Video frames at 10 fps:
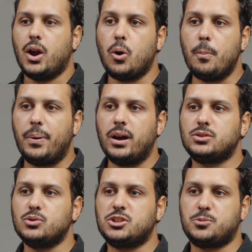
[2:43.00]
Compared
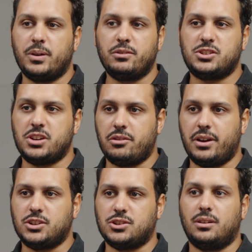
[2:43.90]
to its previous
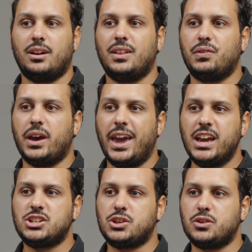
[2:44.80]
generation, the
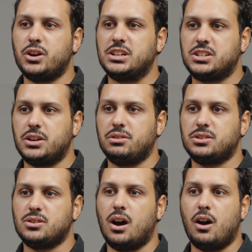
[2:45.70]
H30
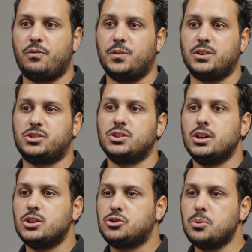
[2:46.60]
series offers
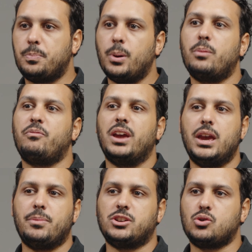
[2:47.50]
superb
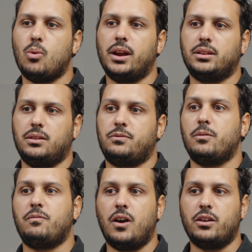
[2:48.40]
image quality
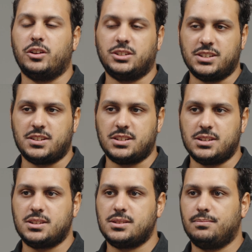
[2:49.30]
from farther
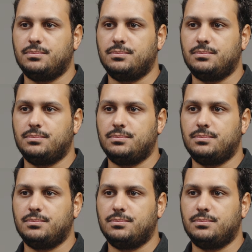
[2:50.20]
distances.